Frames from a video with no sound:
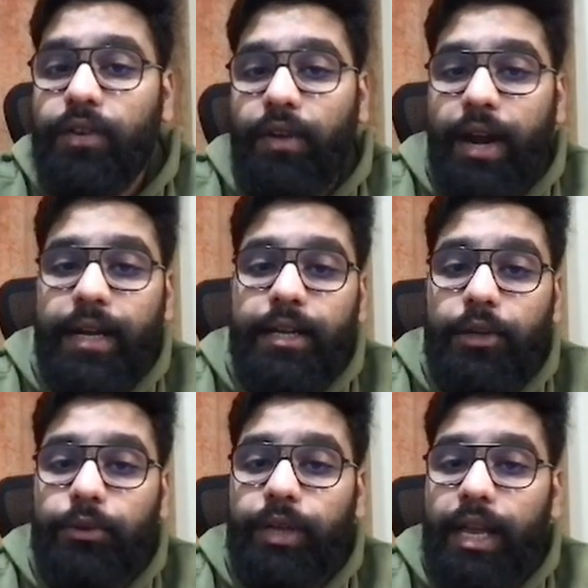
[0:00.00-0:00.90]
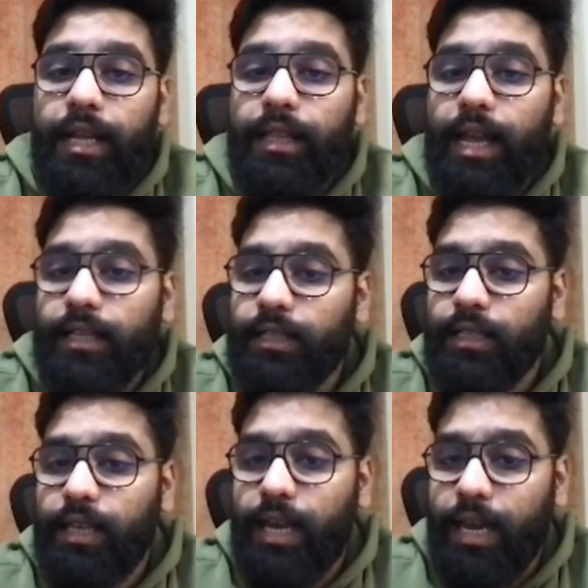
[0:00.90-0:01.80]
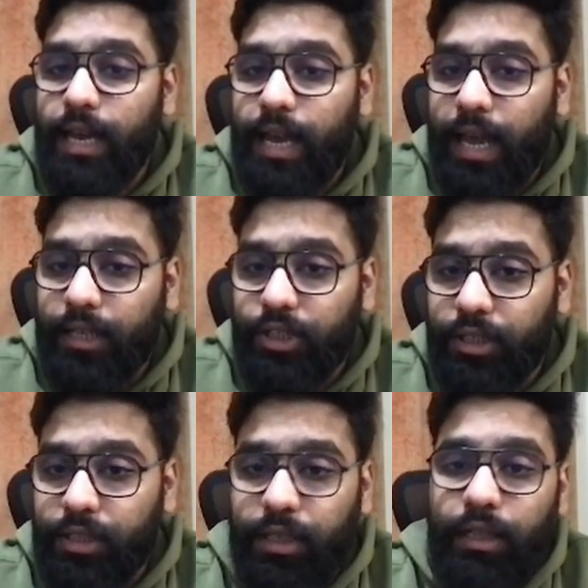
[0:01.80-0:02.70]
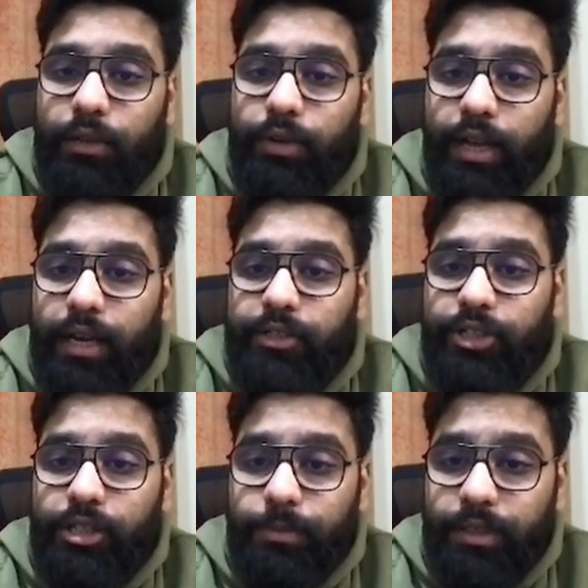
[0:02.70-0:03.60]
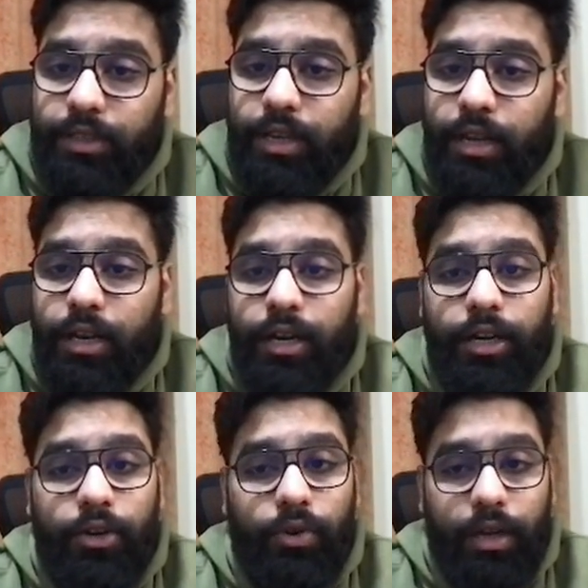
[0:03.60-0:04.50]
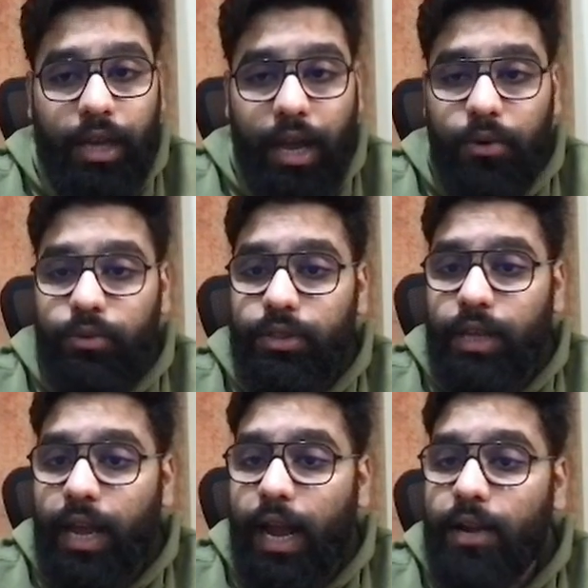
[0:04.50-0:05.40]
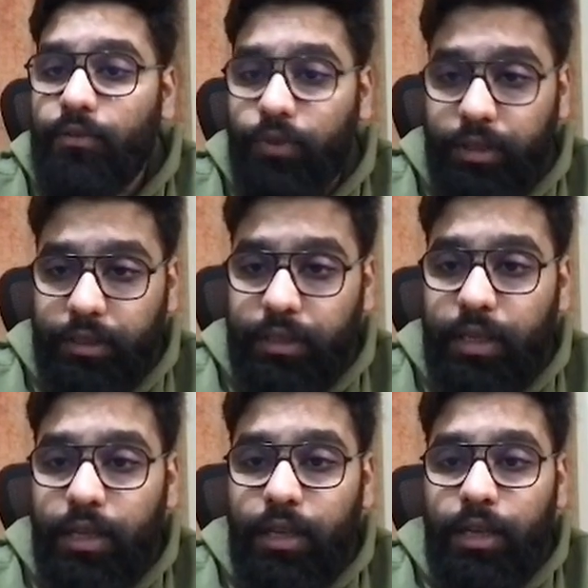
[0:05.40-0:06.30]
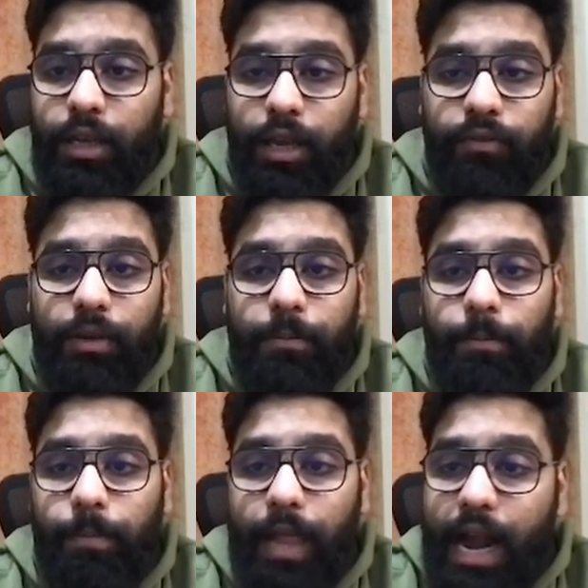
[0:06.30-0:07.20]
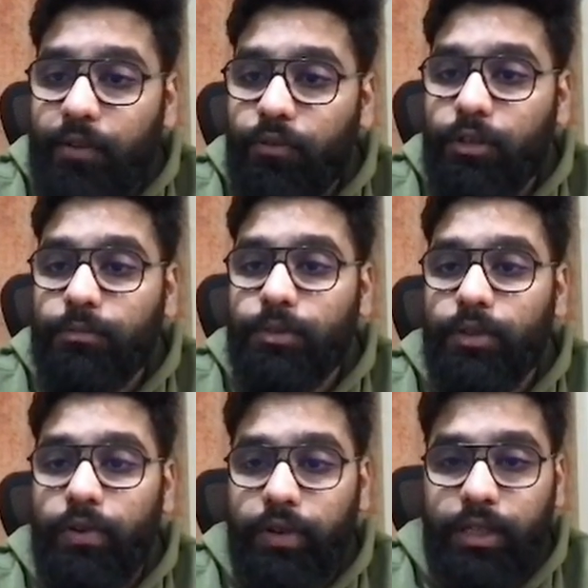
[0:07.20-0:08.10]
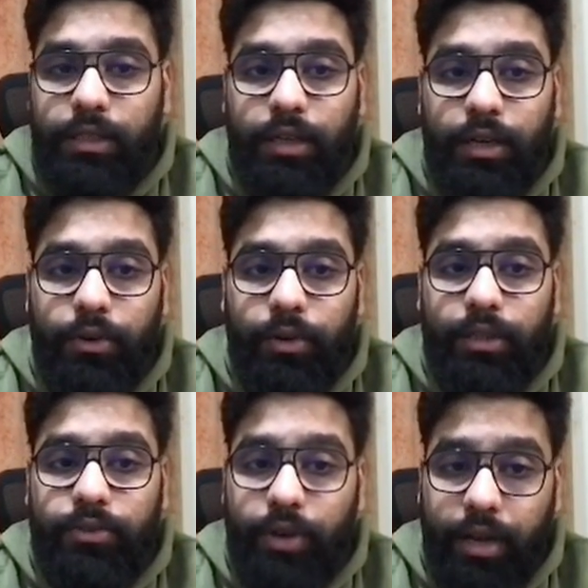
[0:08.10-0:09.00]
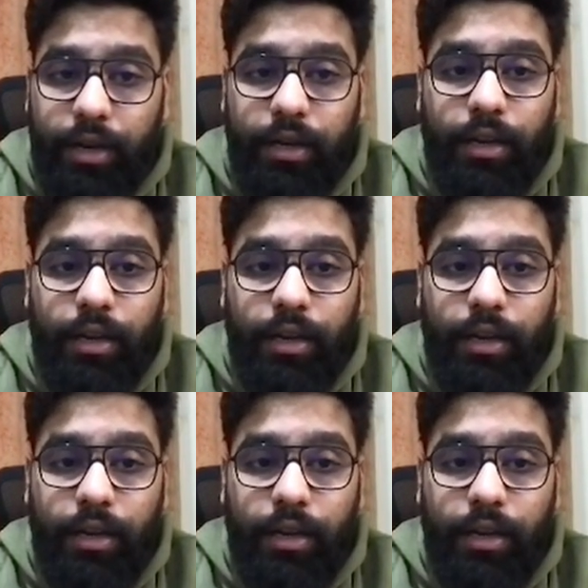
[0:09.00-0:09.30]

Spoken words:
right to take necessary actions, including adjustments to accounts and funds, if the platform's risk control is triggered.